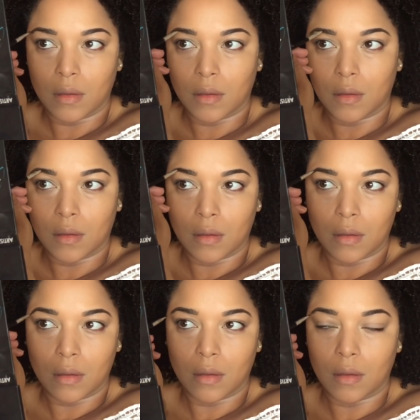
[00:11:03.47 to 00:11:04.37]

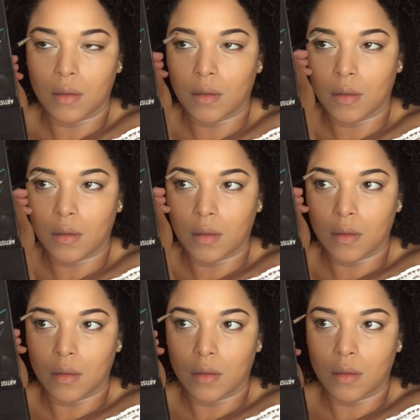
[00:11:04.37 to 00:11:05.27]
[no speech]